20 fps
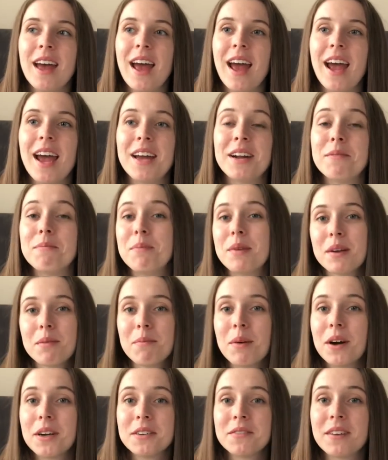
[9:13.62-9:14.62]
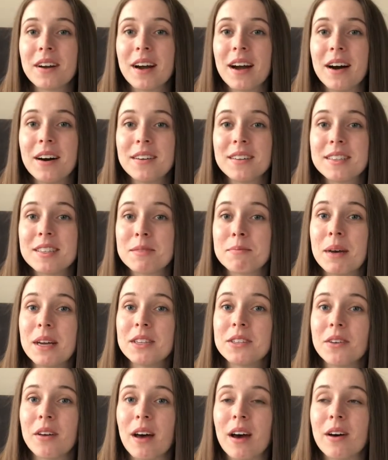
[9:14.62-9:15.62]
And a big part of our health is
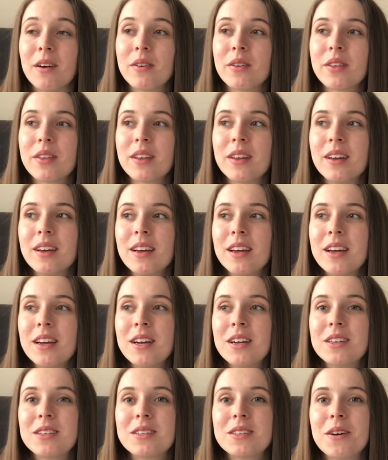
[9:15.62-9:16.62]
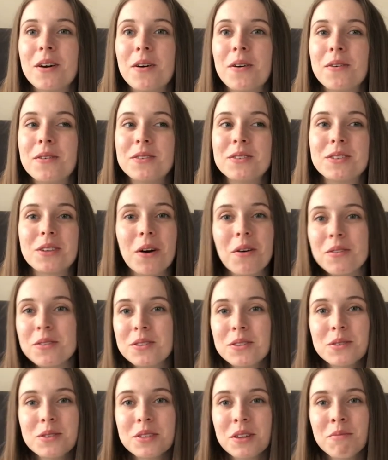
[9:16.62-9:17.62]
mental health. So don't
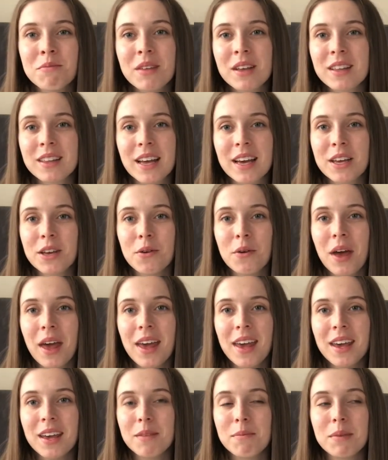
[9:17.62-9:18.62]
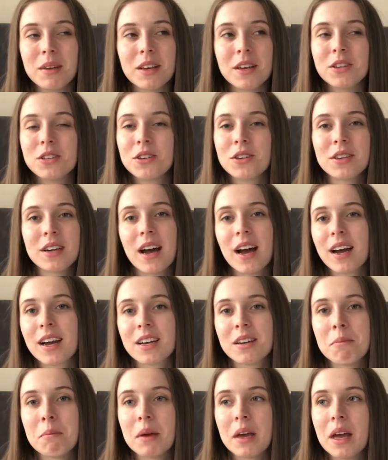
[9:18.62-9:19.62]
do something that you hate because you're not
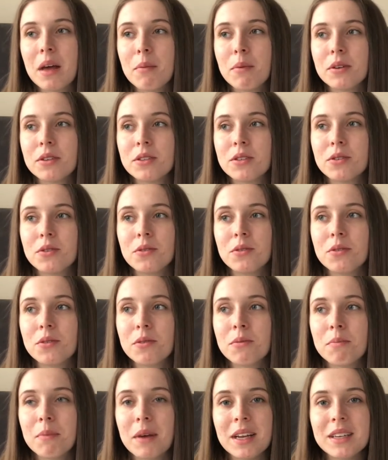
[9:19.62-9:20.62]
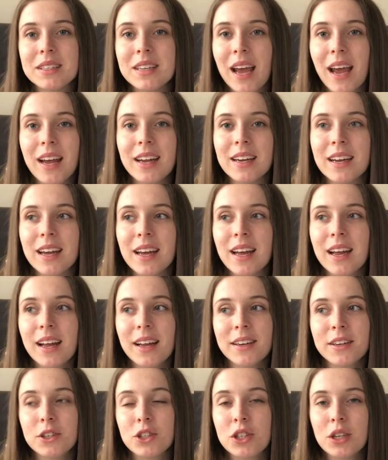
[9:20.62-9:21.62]
gonna be able to maintain it and
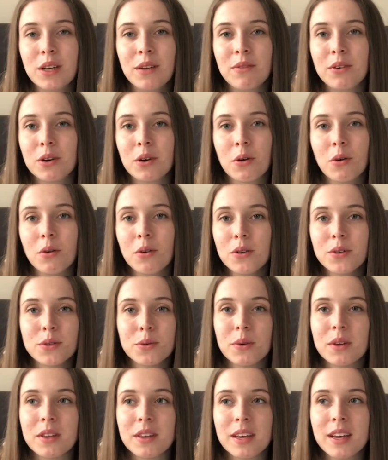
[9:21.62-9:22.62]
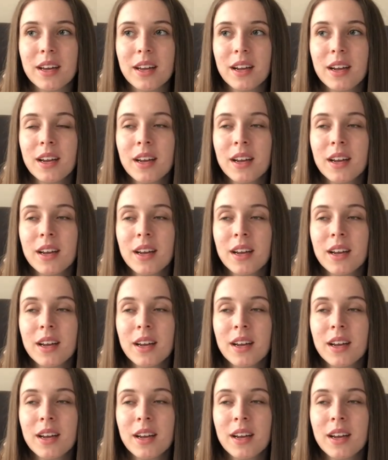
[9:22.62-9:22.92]
achieve your goals with it.